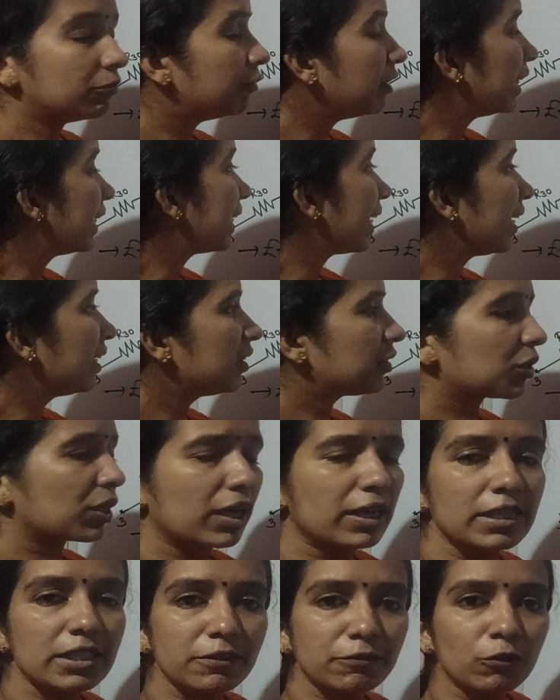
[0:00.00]
we can
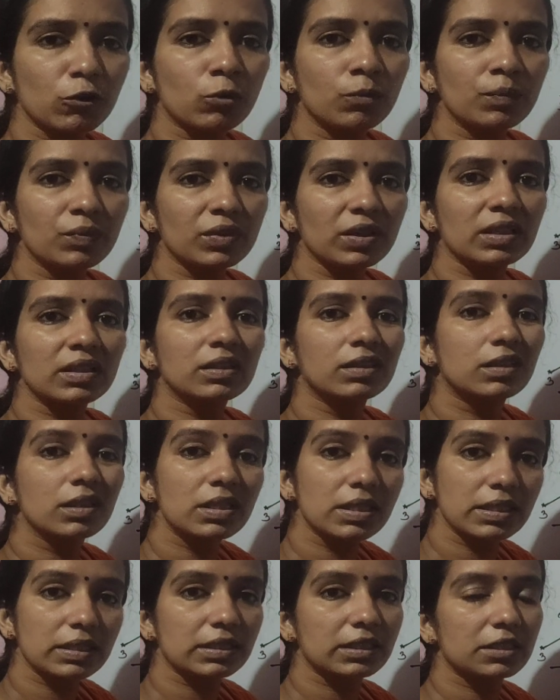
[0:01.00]
transform
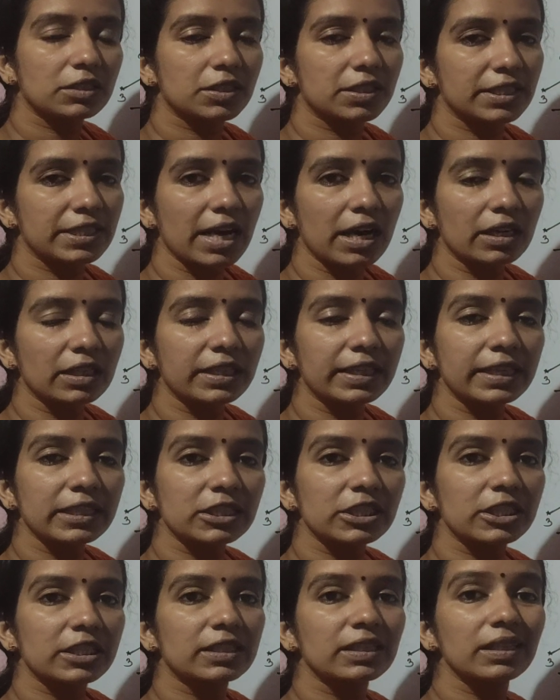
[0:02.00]
this star
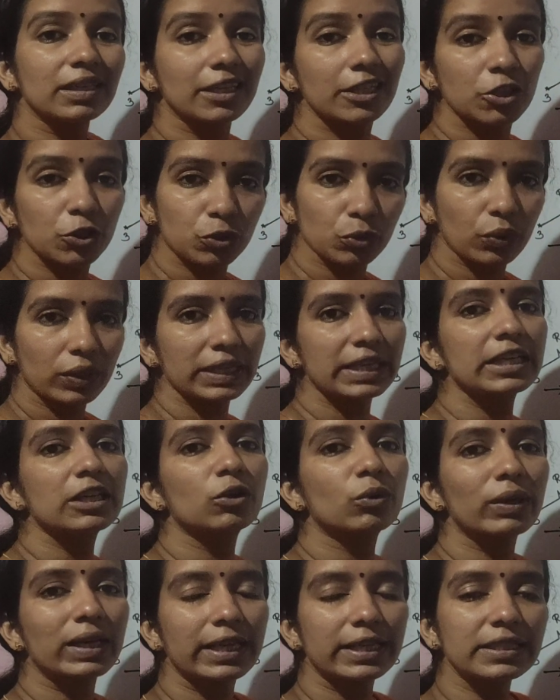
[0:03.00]
connection into an
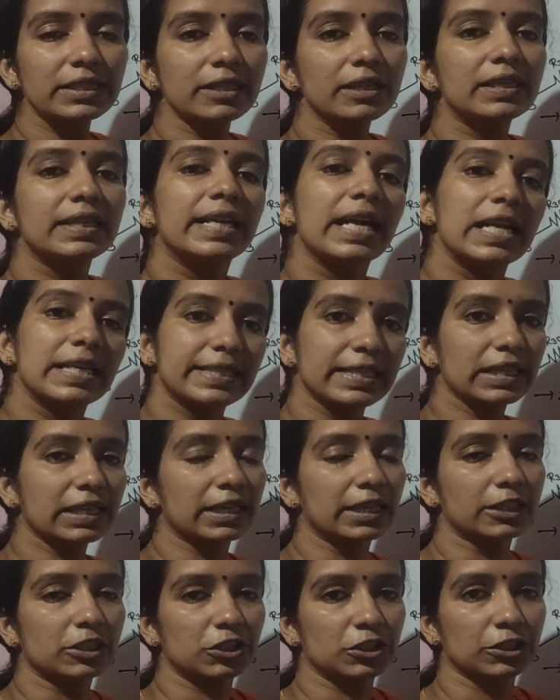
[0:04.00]
equivalent delta
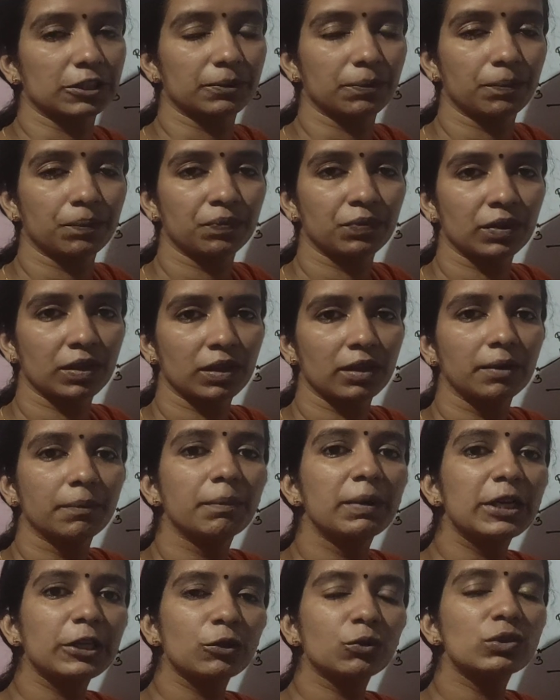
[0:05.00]
connection
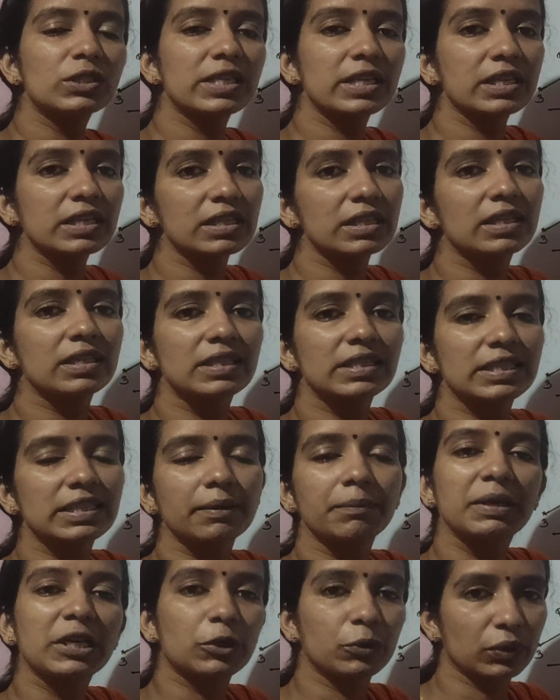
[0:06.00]
by using
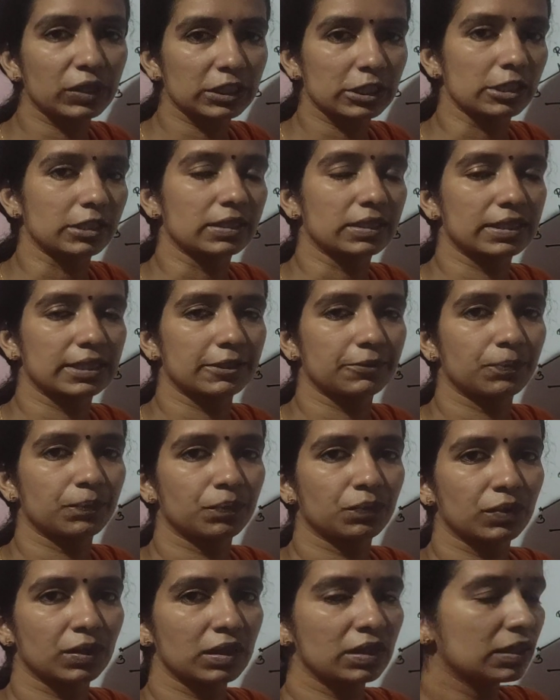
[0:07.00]
some equations.
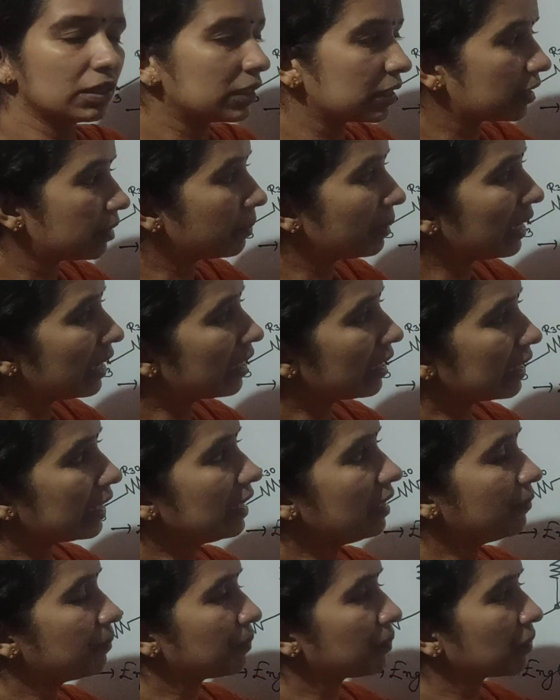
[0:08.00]

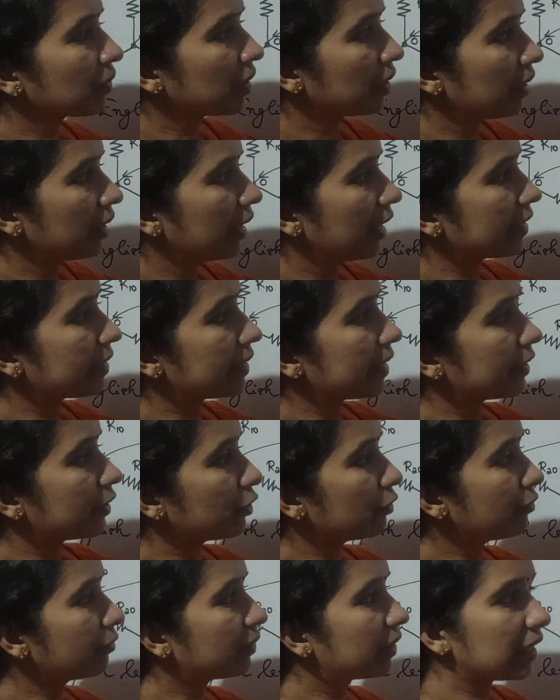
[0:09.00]
Similarly, a set
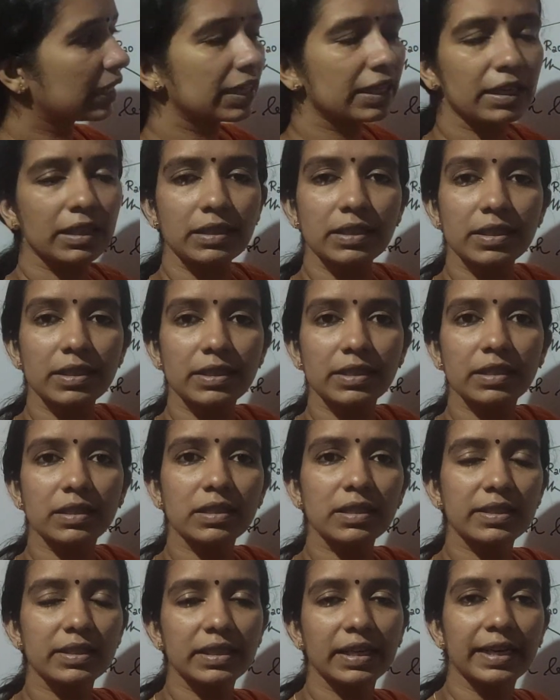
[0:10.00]
of three
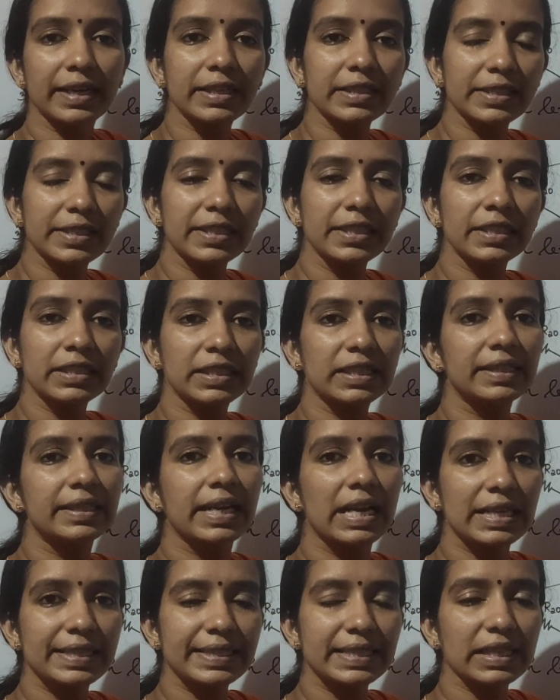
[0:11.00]
resistors connected in
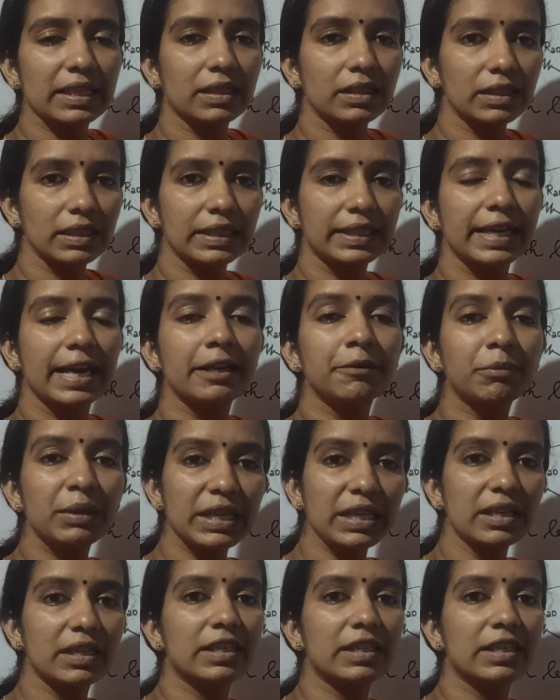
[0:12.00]
delta can be